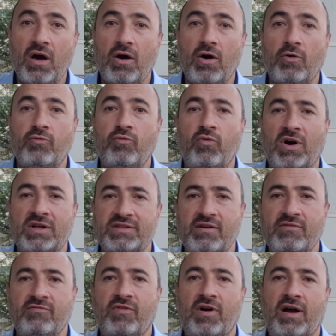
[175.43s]
of what
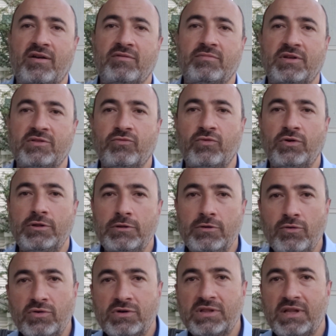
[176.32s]
environment will
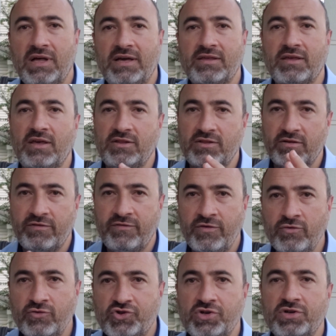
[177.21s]
look like in the
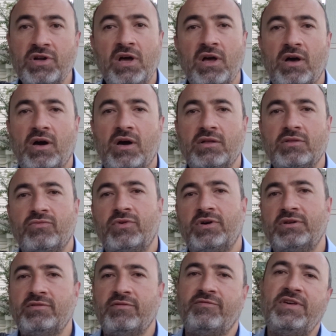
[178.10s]
future and
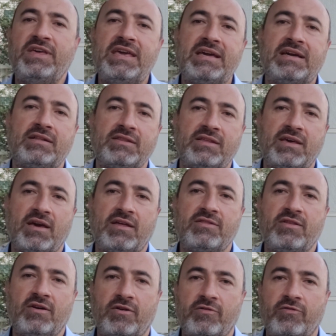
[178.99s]
where the vehicle
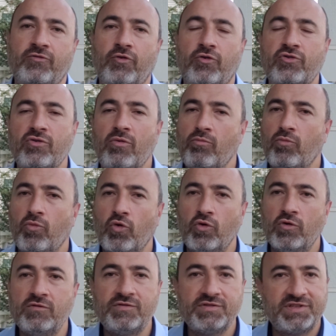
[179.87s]
can therefore
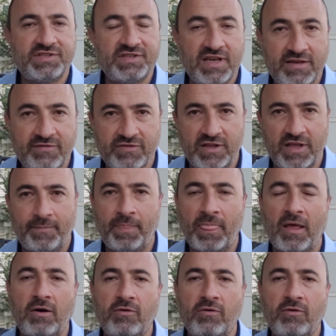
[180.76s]
move safely.